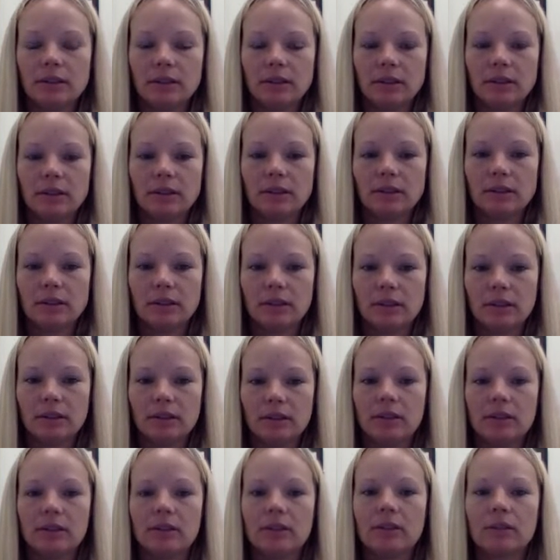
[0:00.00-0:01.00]

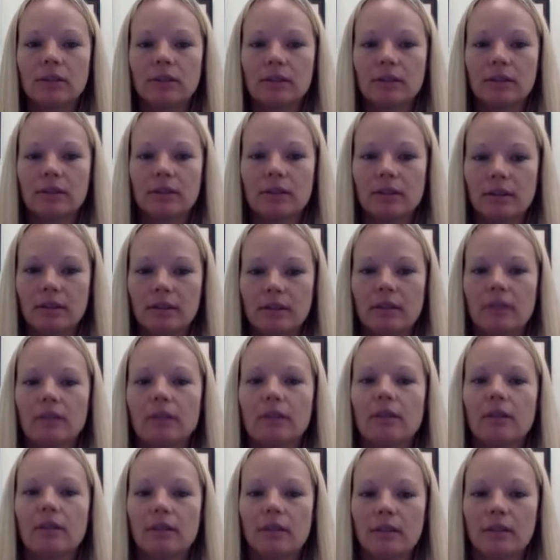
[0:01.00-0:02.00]

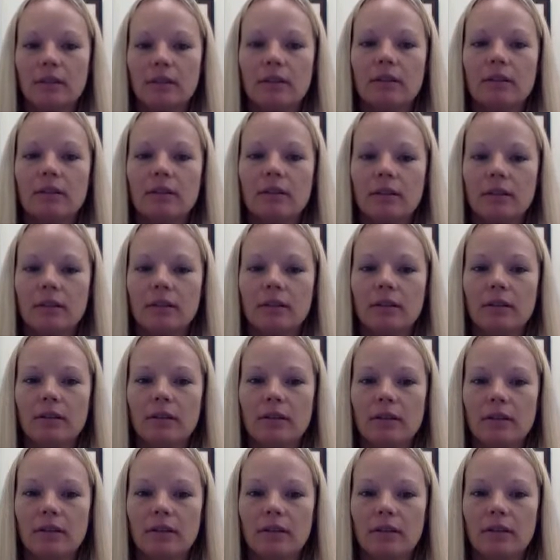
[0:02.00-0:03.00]

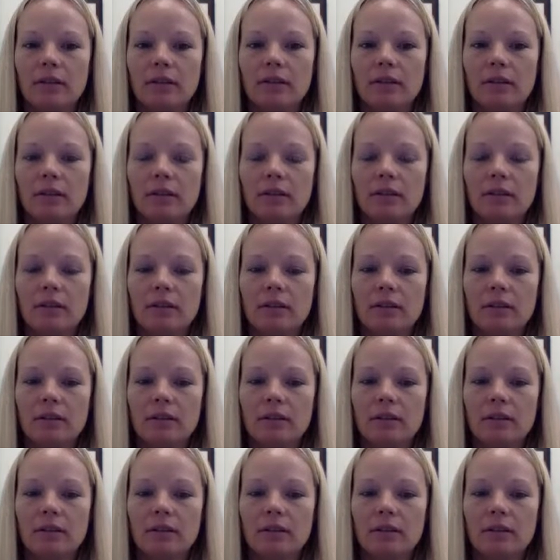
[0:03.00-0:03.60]
(not speaking)